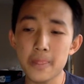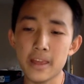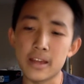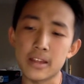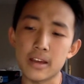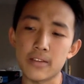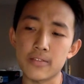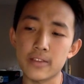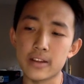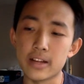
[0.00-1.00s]
I
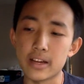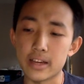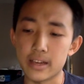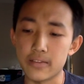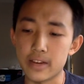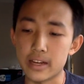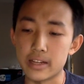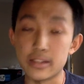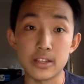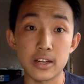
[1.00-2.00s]
feel like if
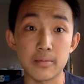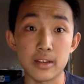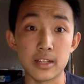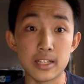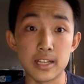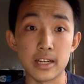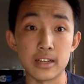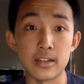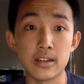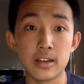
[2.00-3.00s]
I talk about the
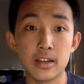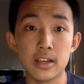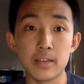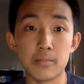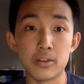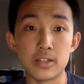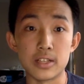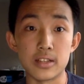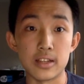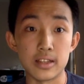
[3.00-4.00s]
design in
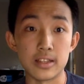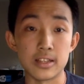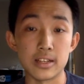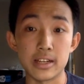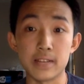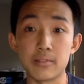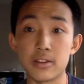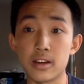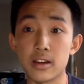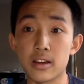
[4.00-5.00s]
person like this on
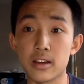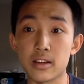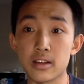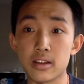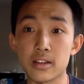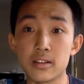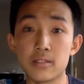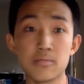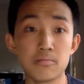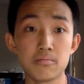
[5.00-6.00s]
camera, I can
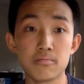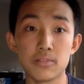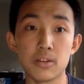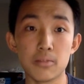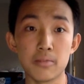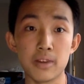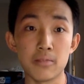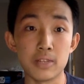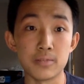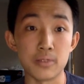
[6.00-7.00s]
pump
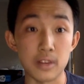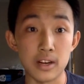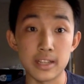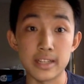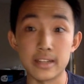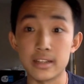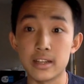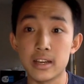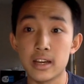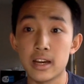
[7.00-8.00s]
out much more content.
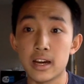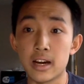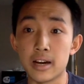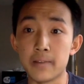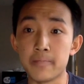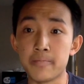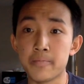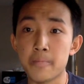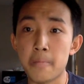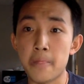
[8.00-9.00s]
Um,
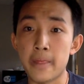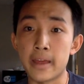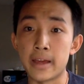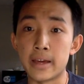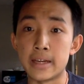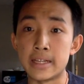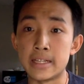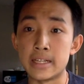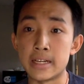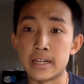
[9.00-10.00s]
and